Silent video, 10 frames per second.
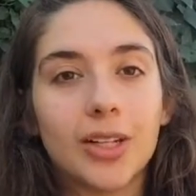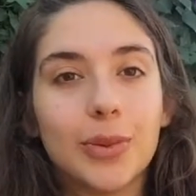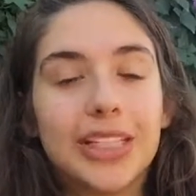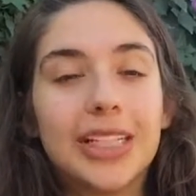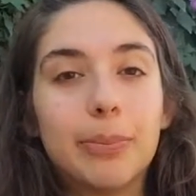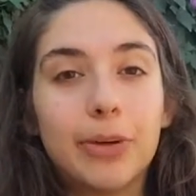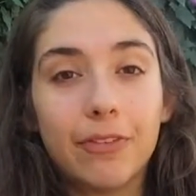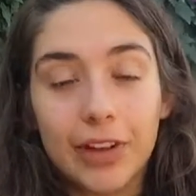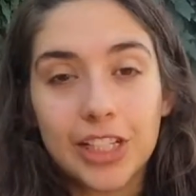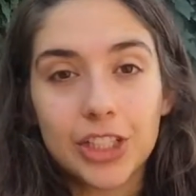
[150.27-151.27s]
on what the
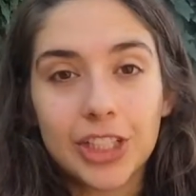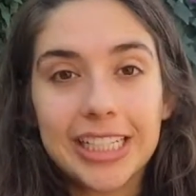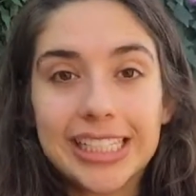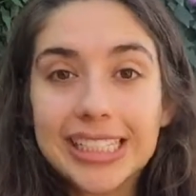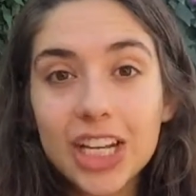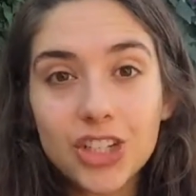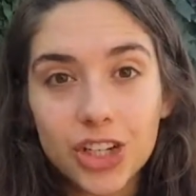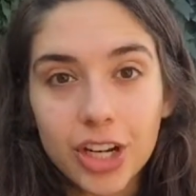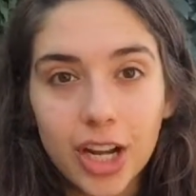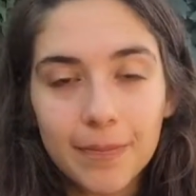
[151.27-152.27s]
professor is
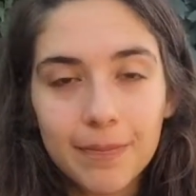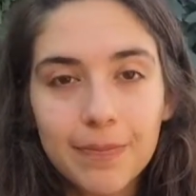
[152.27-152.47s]
lecturing on.